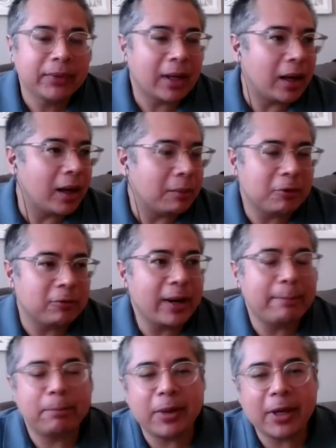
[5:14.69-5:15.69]
Uh, I'm a
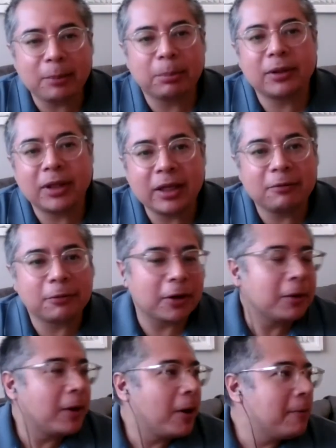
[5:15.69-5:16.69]
very big
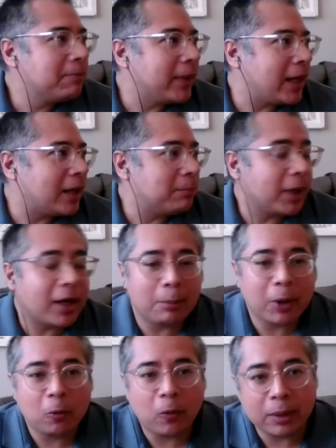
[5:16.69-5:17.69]
believer in
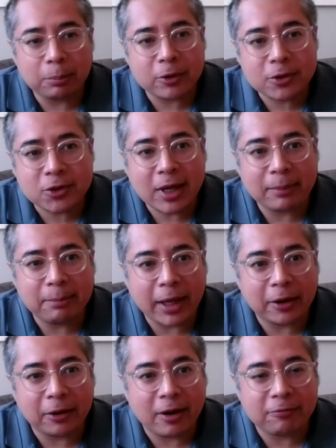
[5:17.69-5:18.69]
becoming 1%
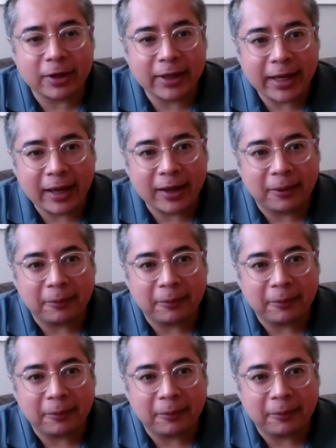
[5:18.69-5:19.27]
better every day.